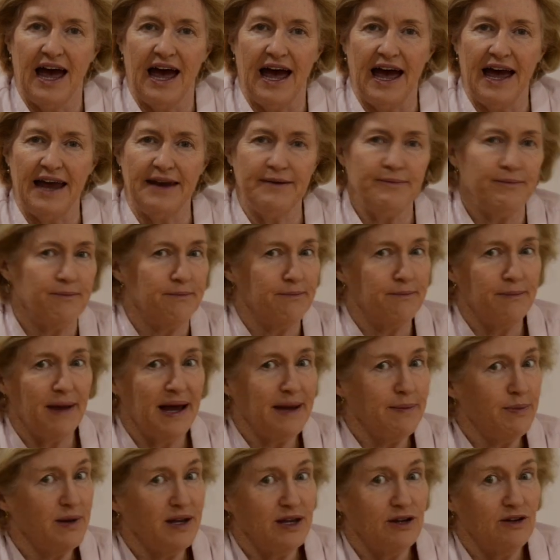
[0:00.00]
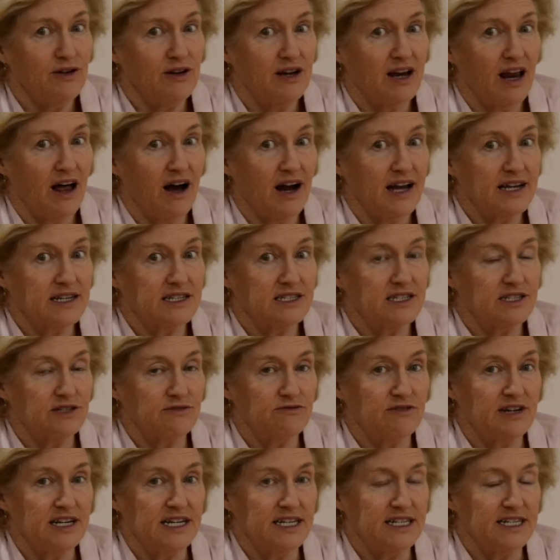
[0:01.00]
And maybe you'd like to
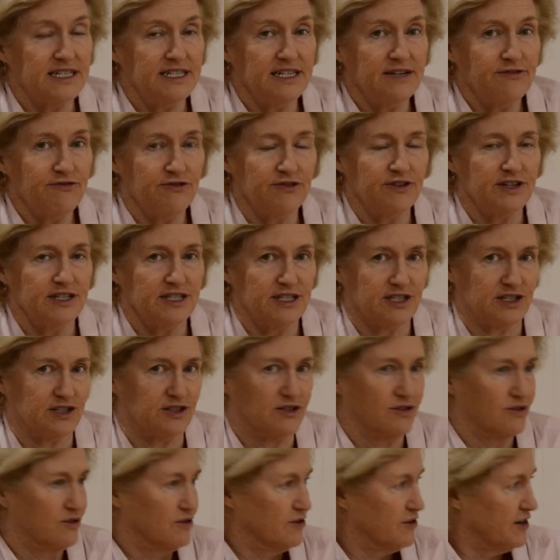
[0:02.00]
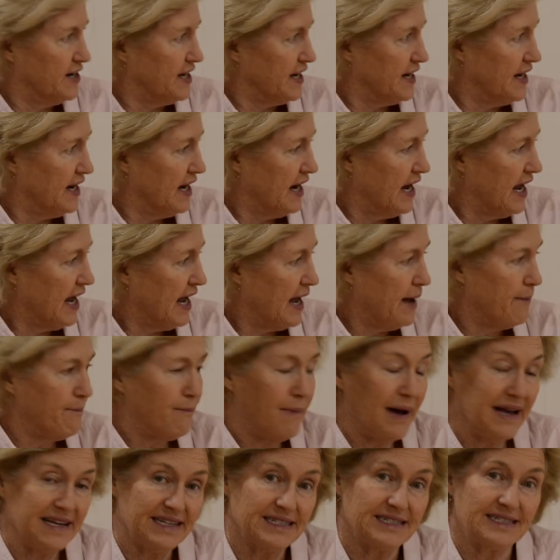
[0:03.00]
read a different story and
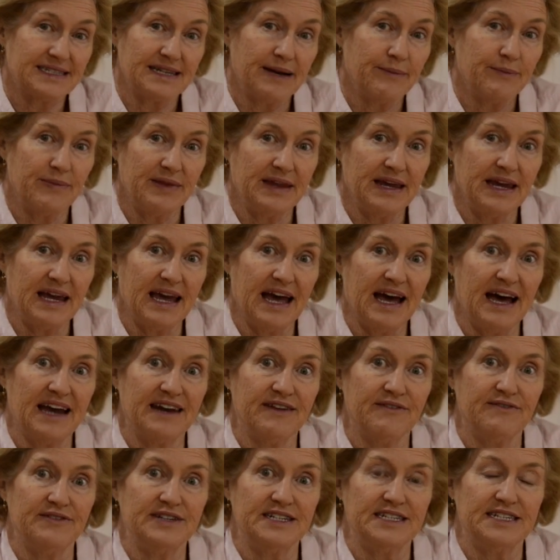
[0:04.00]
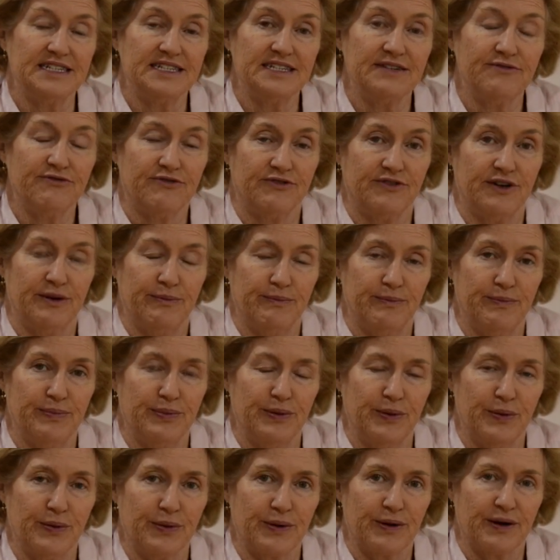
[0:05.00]
make something out of a different
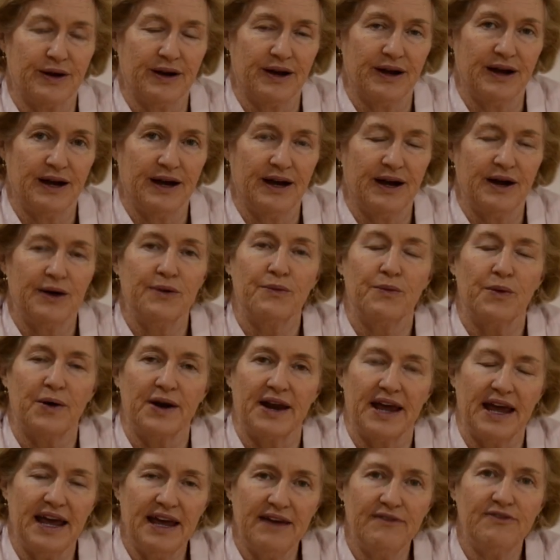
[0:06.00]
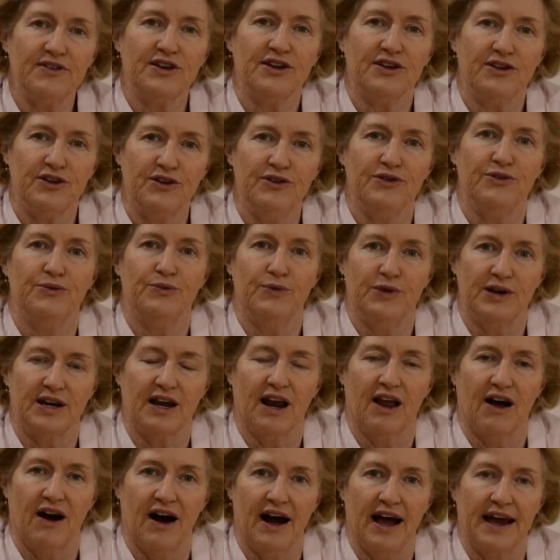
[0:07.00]
book, whatever you would
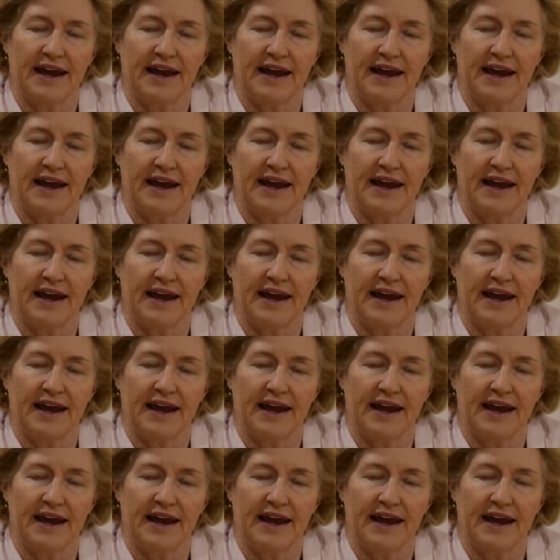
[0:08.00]
like.